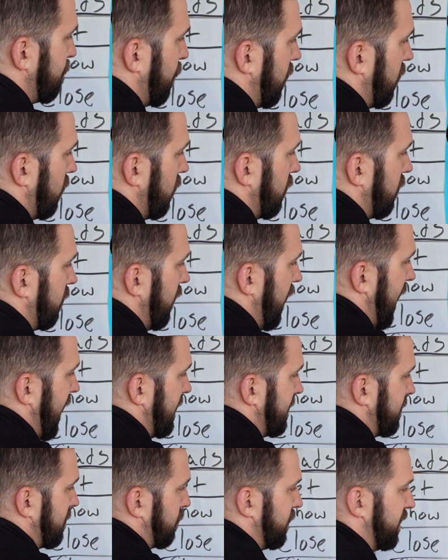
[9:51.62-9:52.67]
put a little
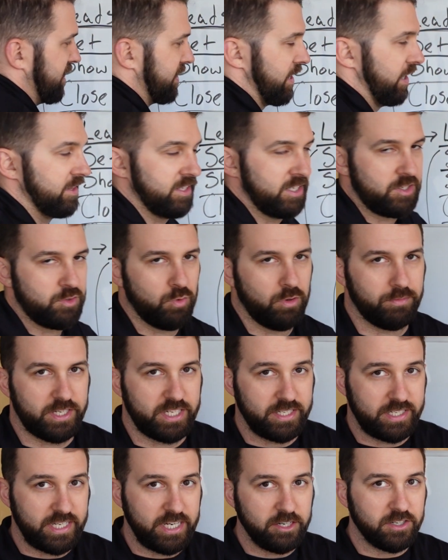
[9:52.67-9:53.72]
asterisk on this one
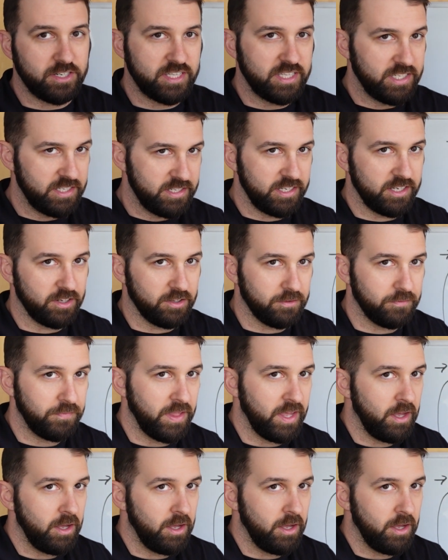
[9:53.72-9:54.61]
because here's the deal.